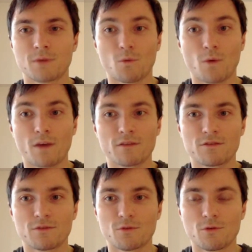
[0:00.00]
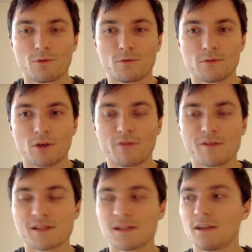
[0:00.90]
went through
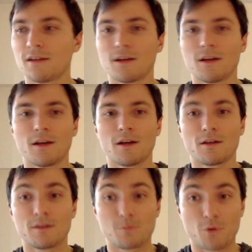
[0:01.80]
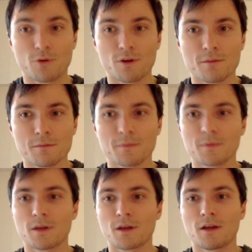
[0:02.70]
obviously the program
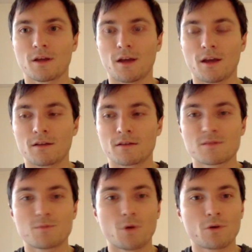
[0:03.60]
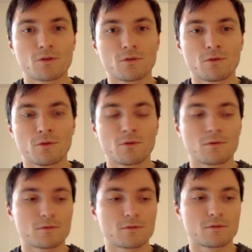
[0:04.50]
and spoke
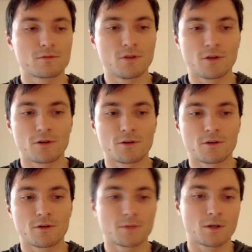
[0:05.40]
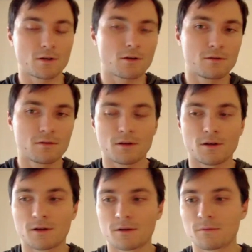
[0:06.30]
to your
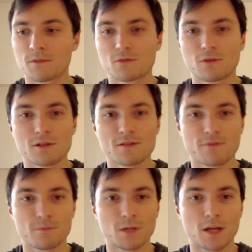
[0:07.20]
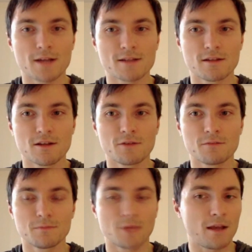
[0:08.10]
students from the last
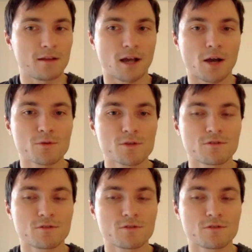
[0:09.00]
year, and I was